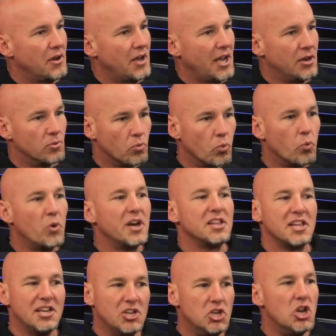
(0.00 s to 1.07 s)
and
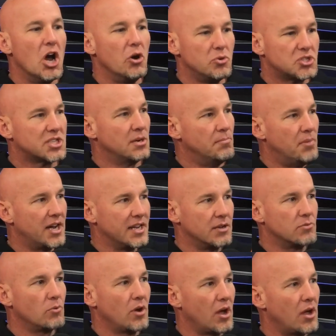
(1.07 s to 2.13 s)
really know somebody.
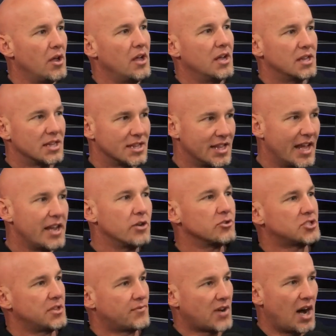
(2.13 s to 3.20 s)
Layers of conversation.
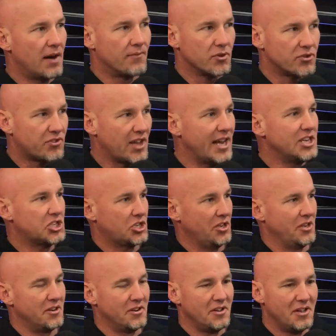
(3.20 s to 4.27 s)
Layers of
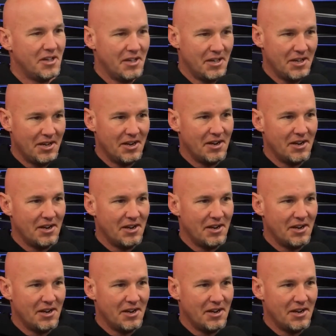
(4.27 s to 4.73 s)
conversation yeah.